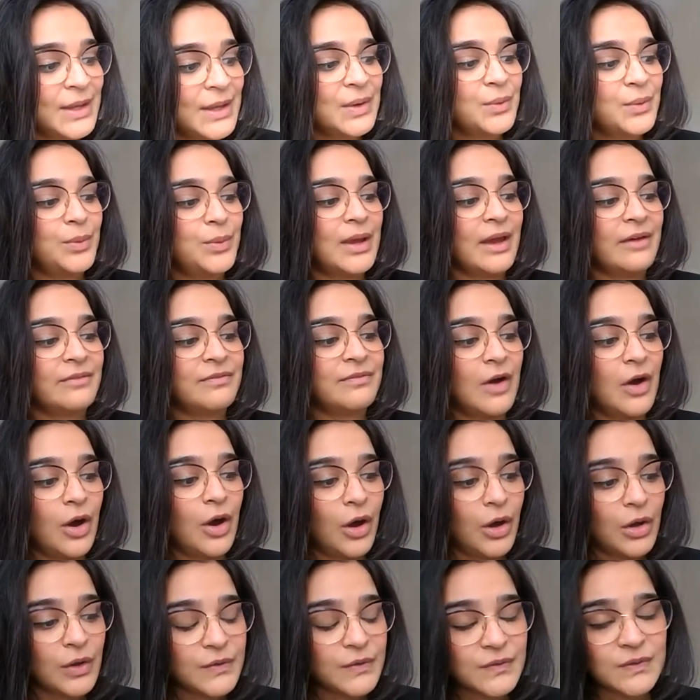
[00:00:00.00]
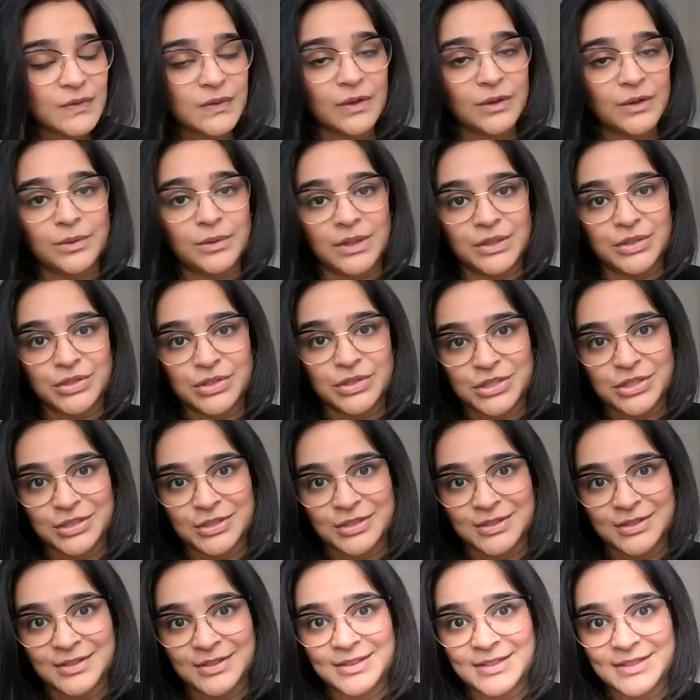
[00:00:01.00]
We have also
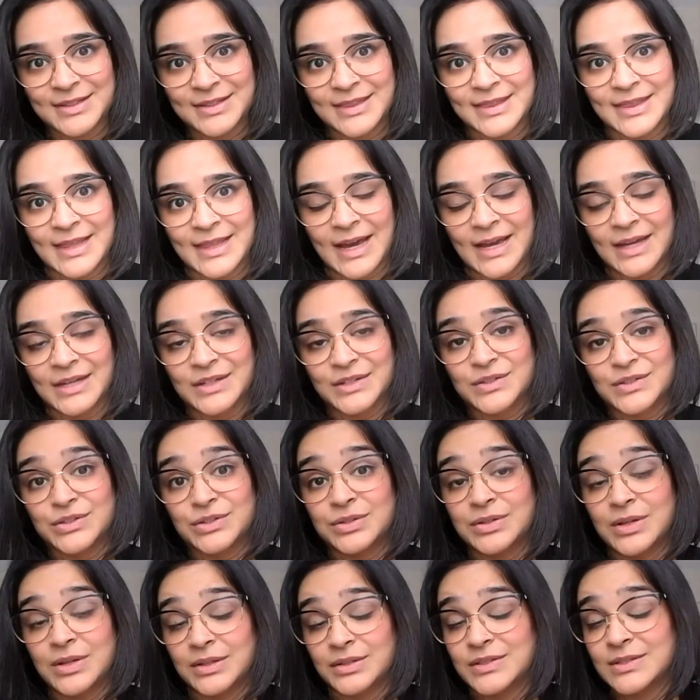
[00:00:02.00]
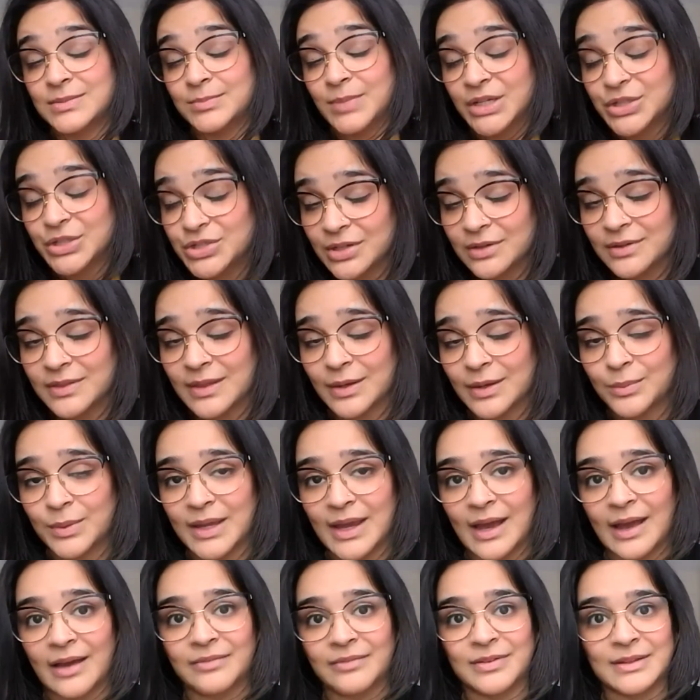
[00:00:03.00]
ensured that to make sure that we
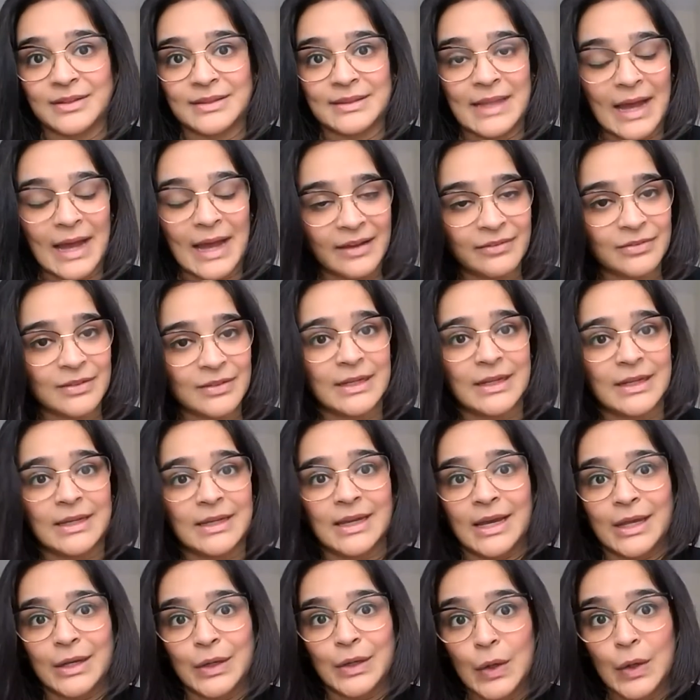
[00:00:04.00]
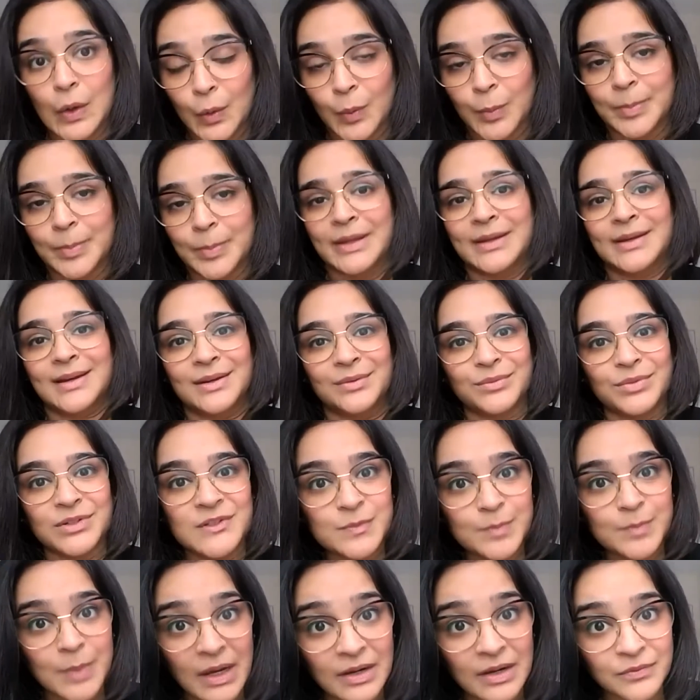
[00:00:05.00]
have a lively and open and
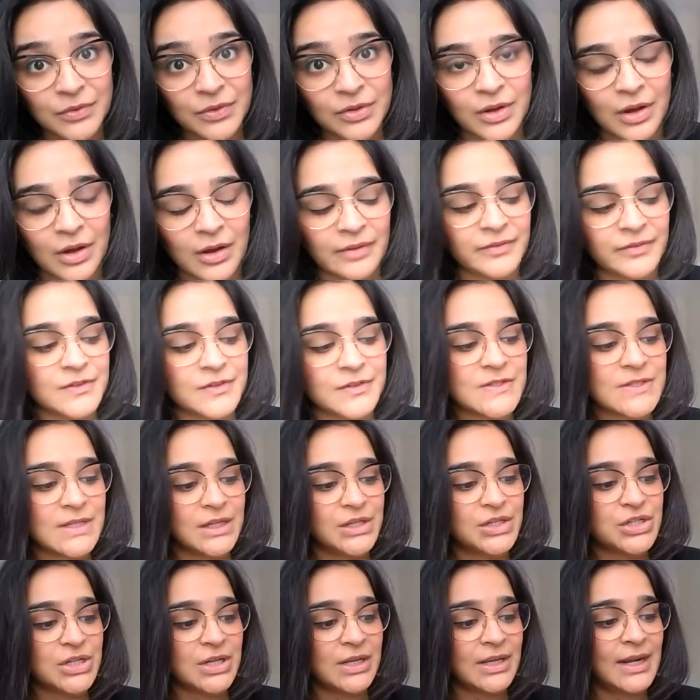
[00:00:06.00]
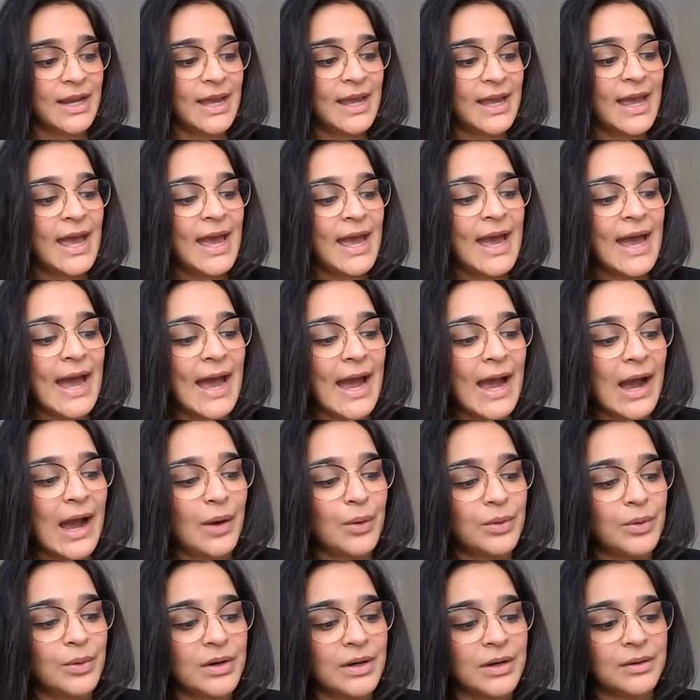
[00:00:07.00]
respectful conversation,
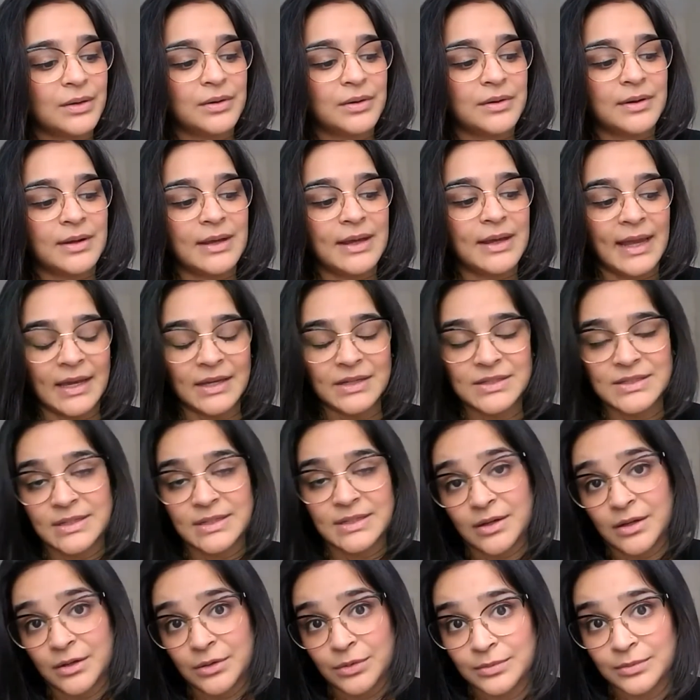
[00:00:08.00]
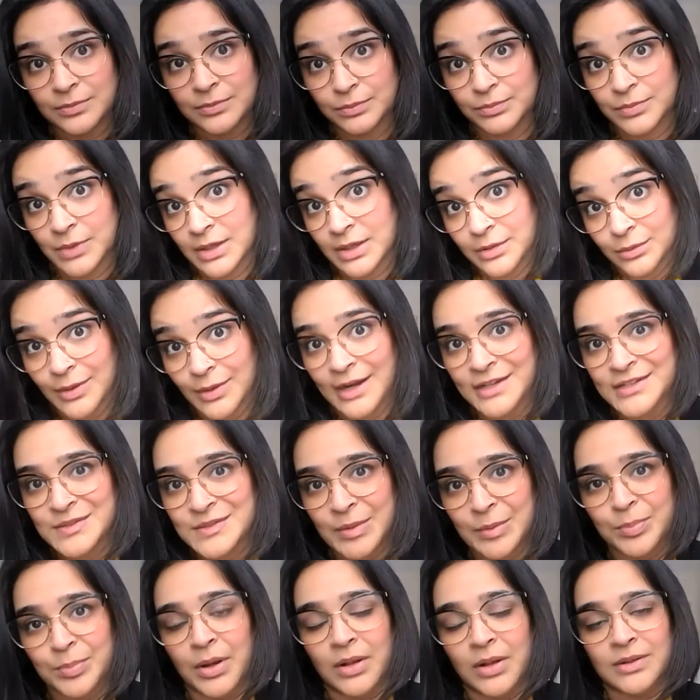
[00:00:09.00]
our
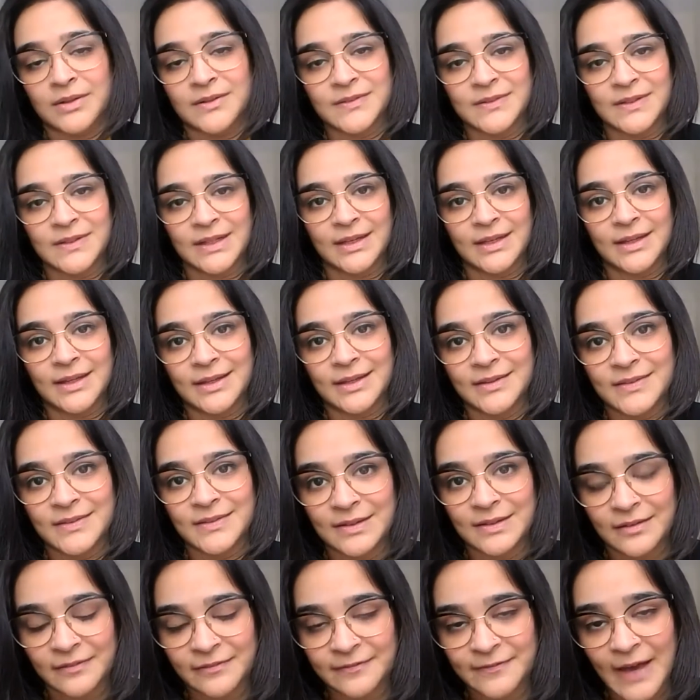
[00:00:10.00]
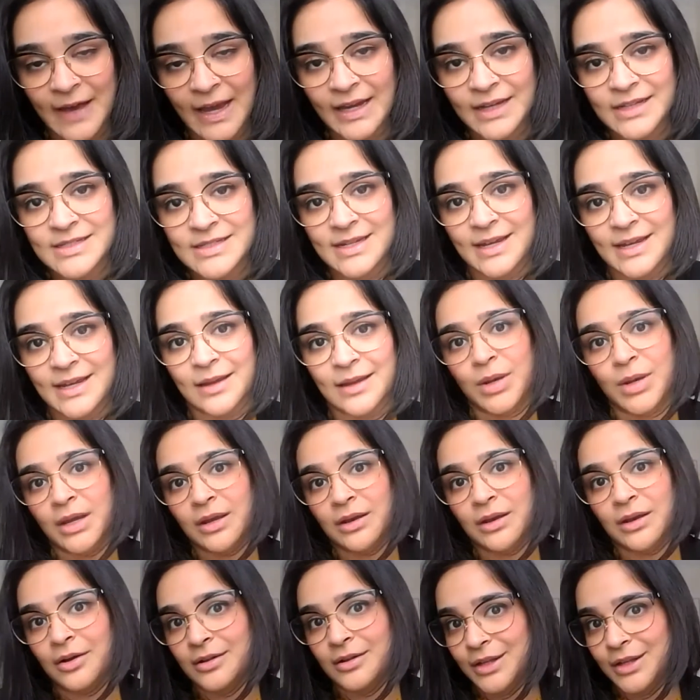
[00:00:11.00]
anti-harassment policy is in effect, and my
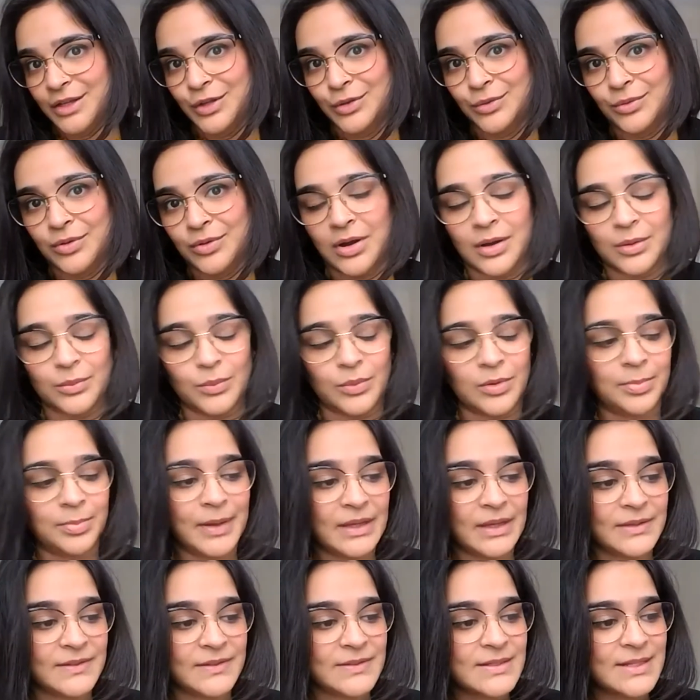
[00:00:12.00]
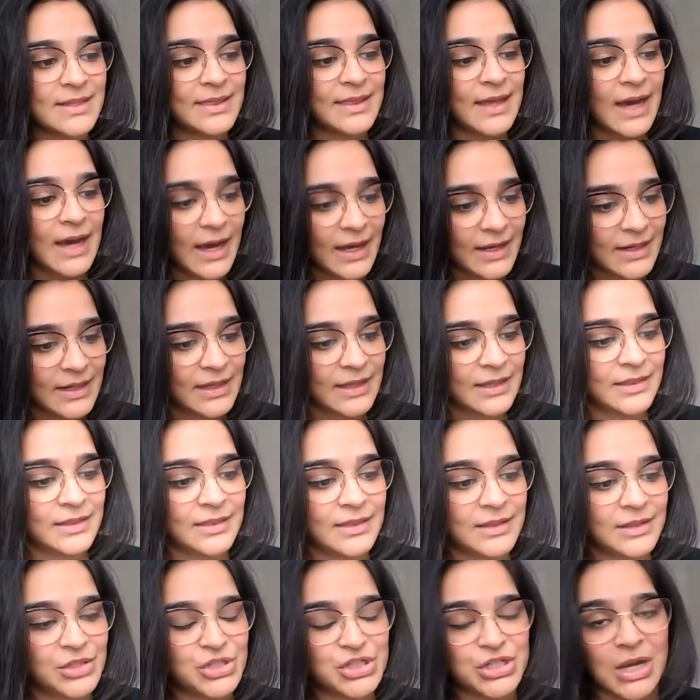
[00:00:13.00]
colleague Yukon will paste that in
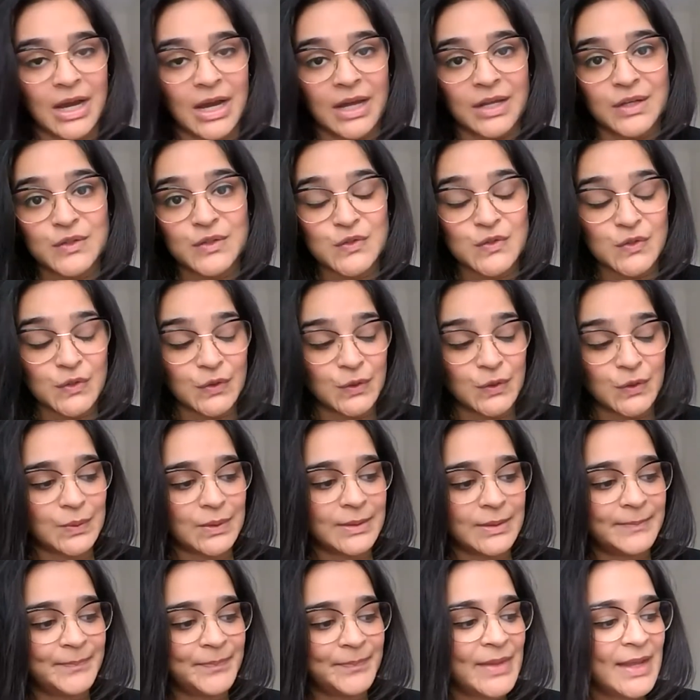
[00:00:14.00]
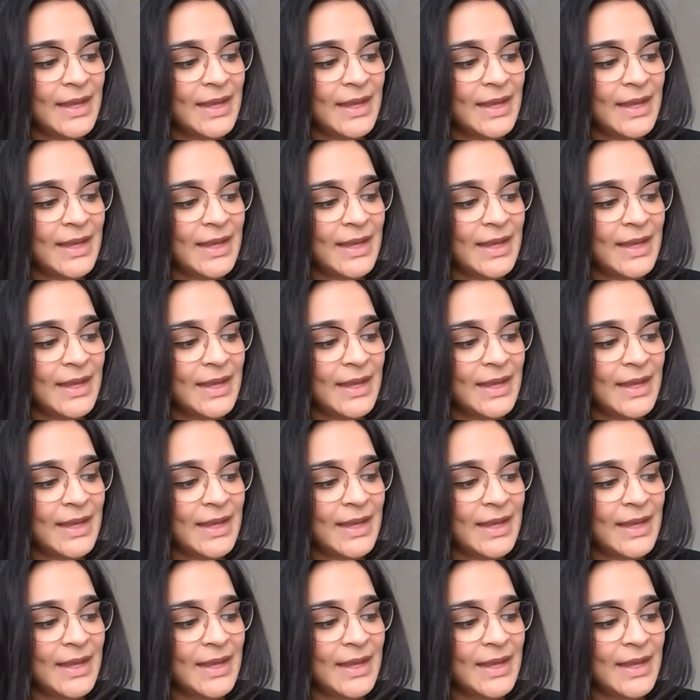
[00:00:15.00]
the chat soon.